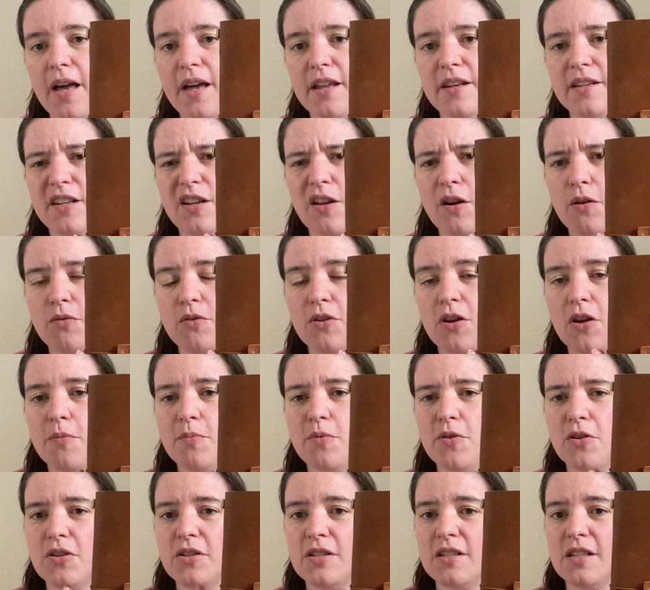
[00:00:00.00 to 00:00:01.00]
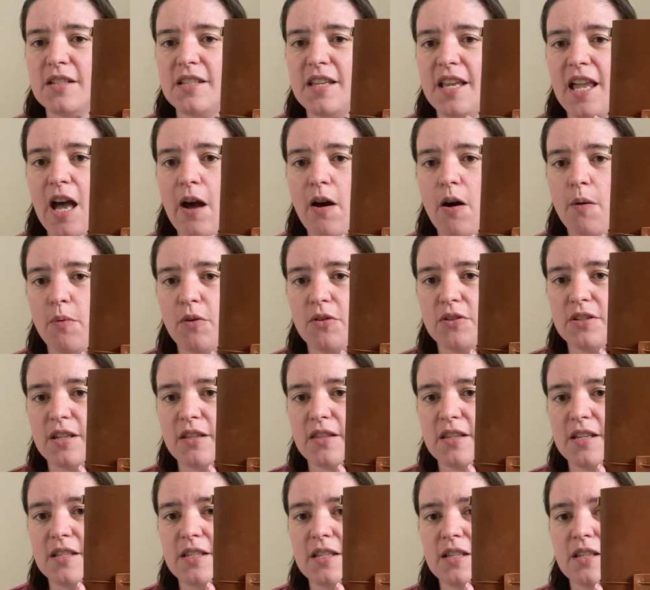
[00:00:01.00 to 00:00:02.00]
and in old notebooks to see how I wanted
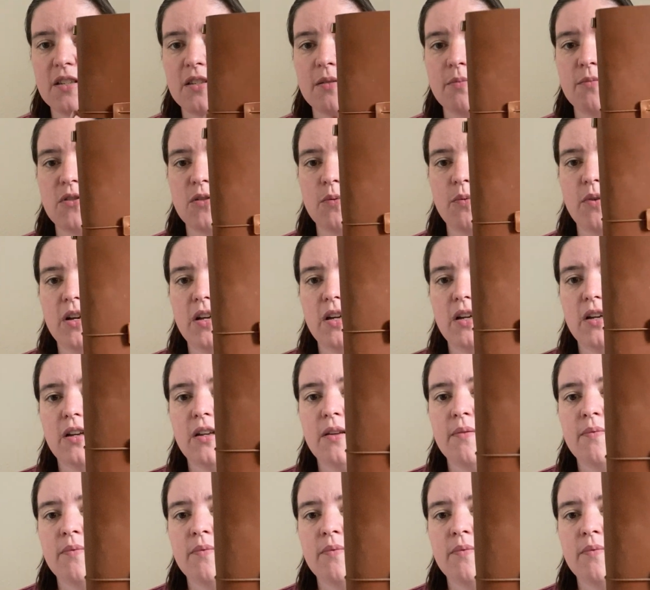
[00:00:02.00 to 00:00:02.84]
this system to work.